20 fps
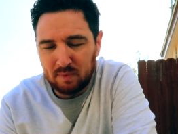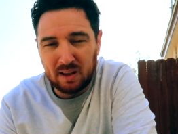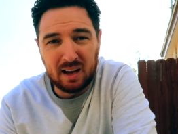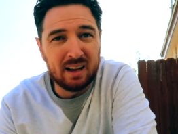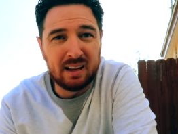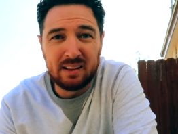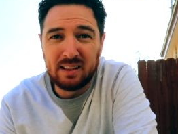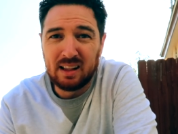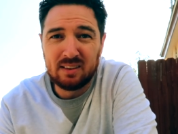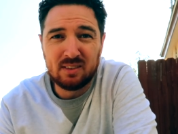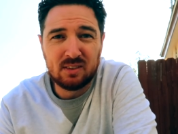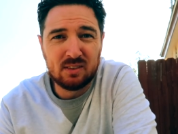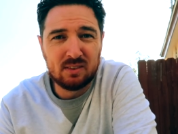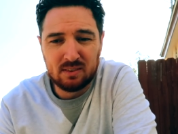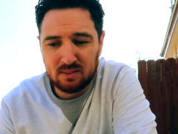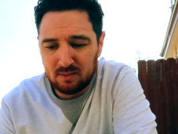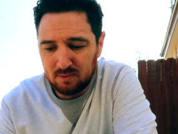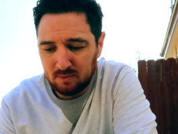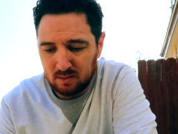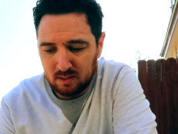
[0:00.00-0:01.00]
Yeah,
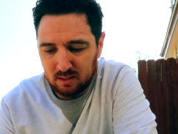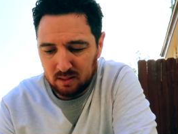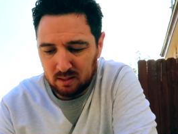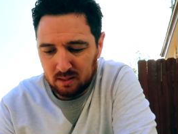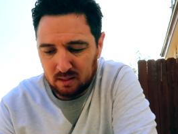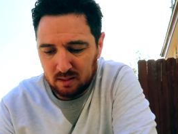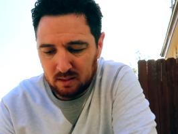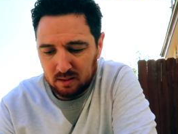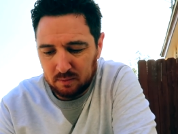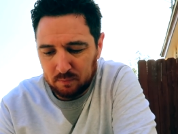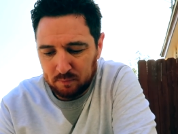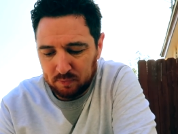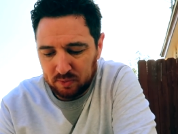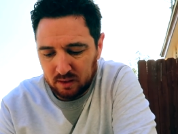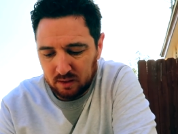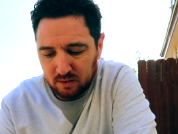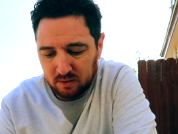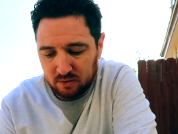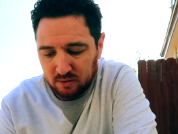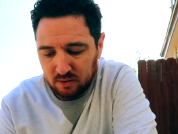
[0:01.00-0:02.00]
that's
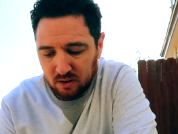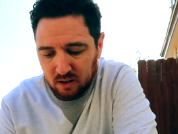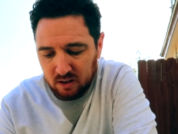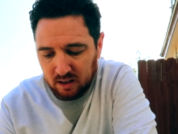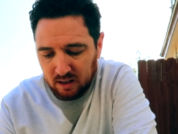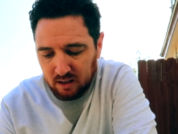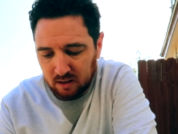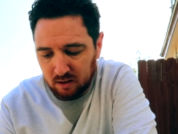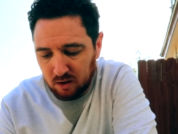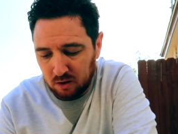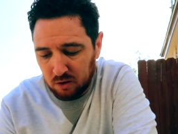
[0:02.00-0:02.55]
stunning.